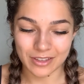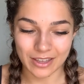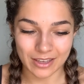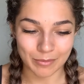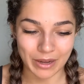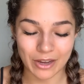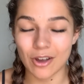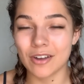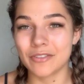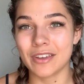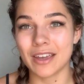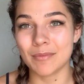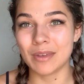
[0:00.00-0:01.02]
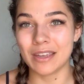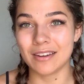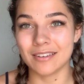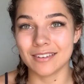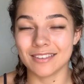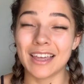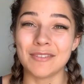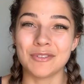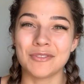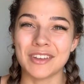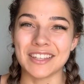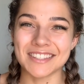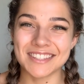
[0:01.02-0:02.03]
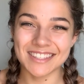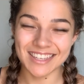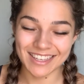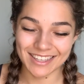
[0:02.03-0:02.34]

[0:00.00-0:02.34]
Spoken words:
And by coffee, I mean life events.